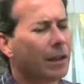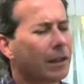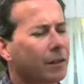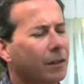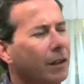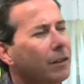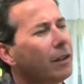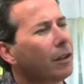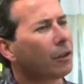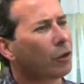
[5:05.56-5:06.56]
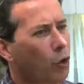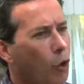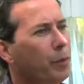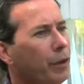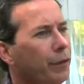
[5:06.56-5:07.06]
That's that's the
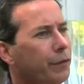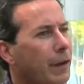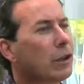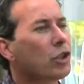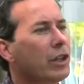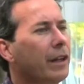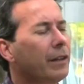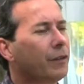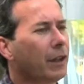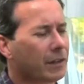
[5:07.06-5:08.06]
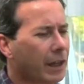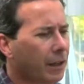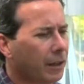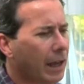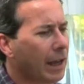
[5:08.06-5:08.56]
corporate function end of things.
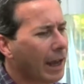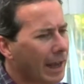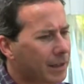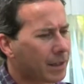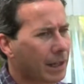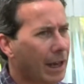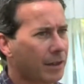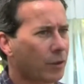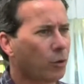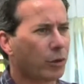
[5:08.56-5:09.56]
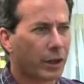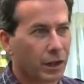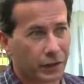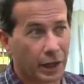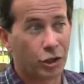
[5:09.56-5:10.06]
Now, as as an
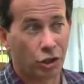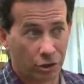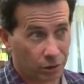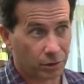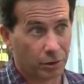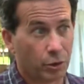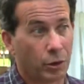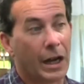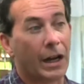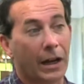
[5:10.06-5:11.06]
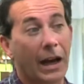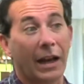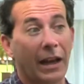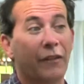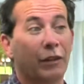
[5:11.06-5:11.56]
organisation, you, you are,
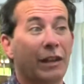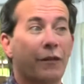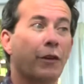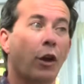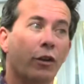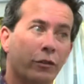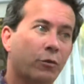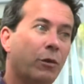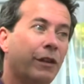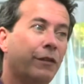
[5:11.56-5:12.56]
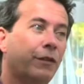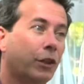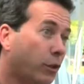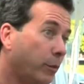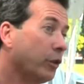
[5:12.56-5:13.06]
are, heavily involved with the
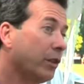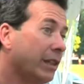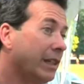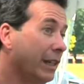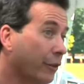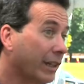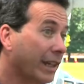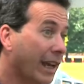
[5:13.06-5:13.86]
community here in